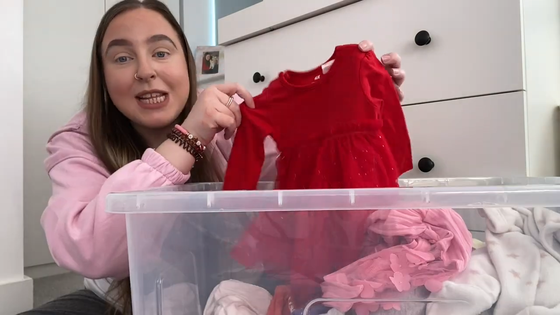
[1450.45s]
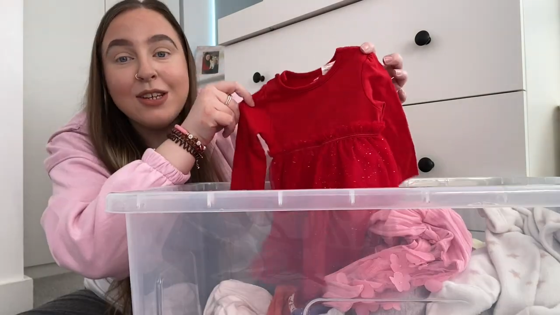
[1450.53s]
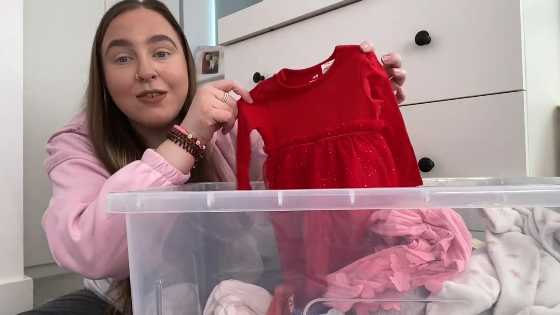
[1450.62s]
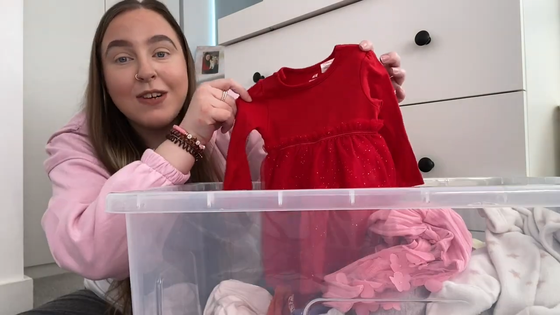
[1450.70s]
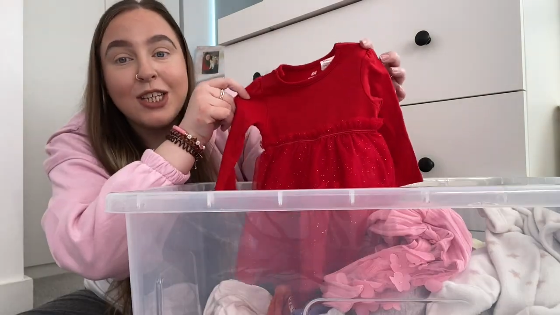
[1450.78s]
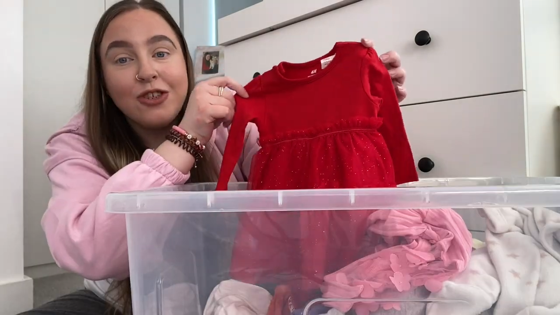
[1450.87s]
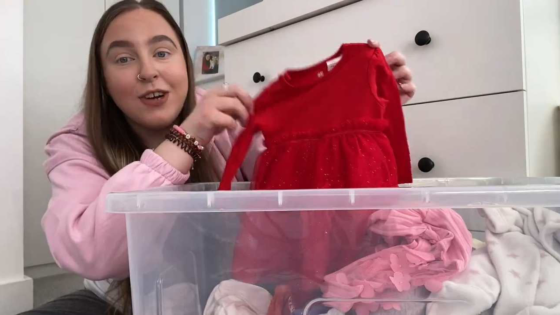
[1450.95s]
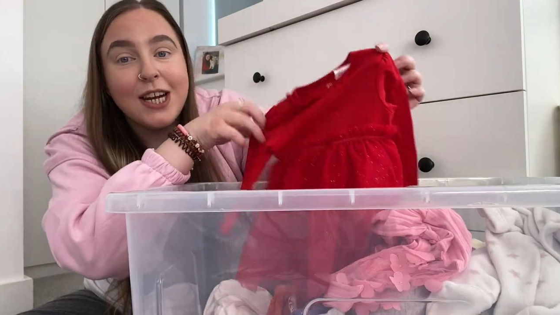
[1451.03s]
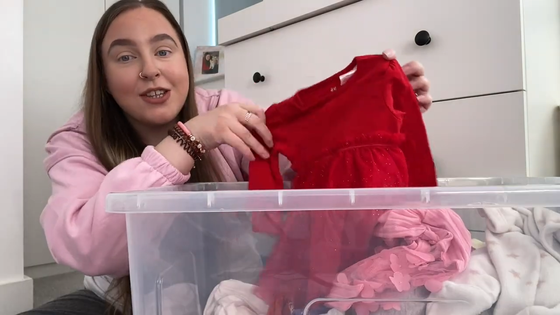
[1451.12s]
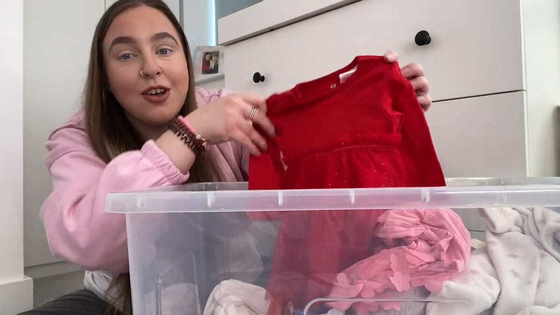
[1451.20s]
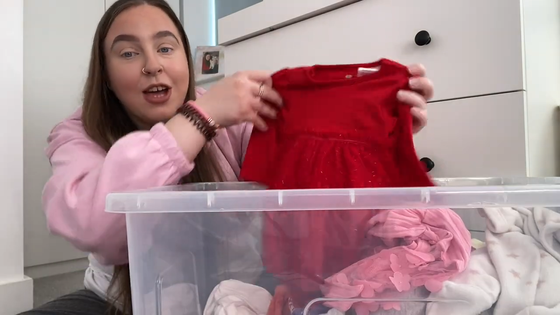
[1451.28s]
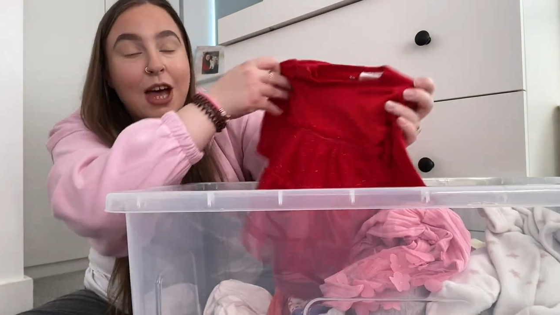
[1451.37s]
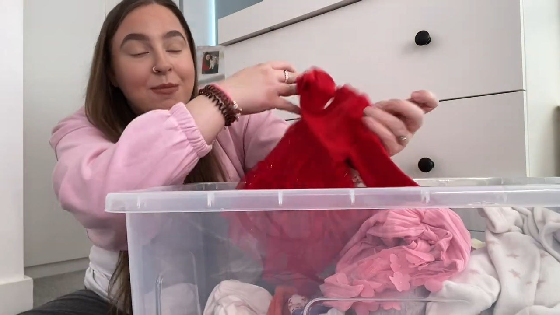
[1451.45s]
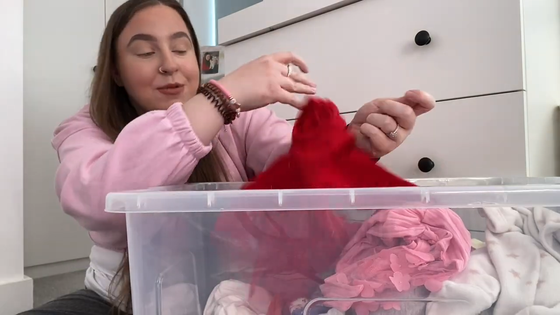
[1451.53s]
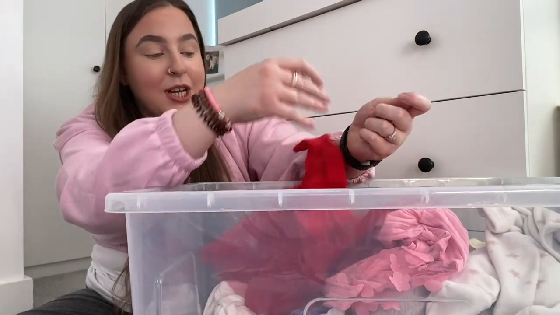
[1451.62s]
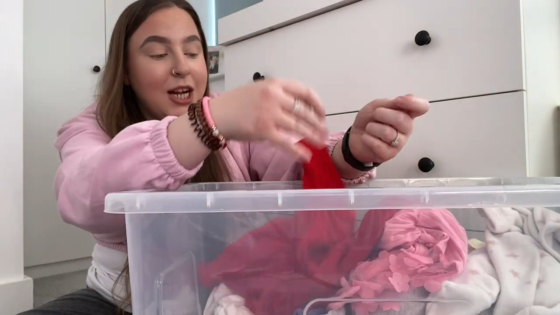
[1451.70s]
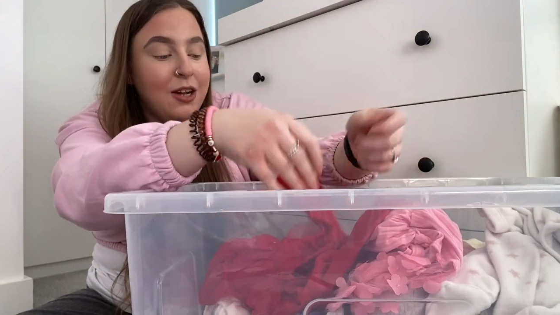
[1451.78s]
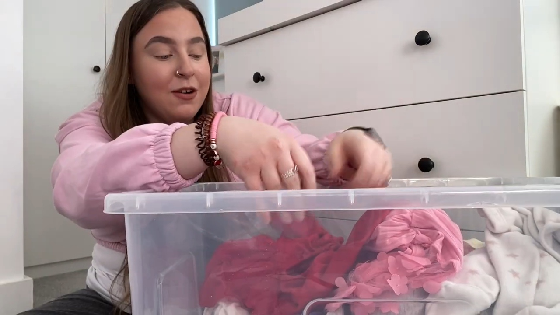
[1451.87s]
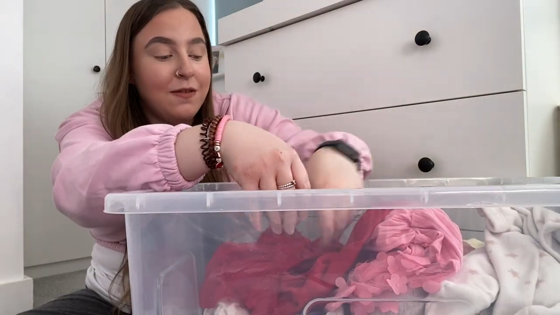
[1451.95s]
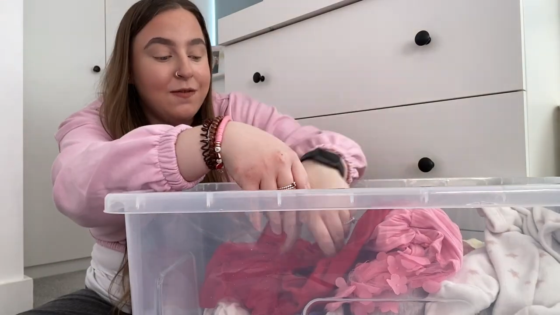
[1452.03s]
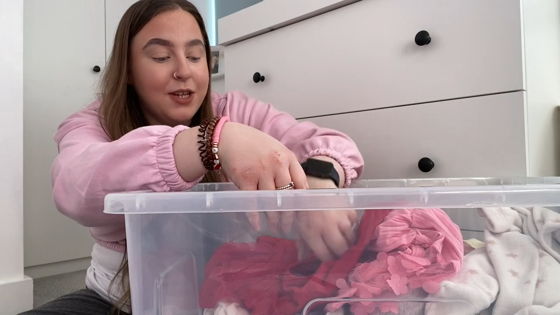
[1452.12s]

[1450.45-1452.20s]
little red dress I absolutely loved.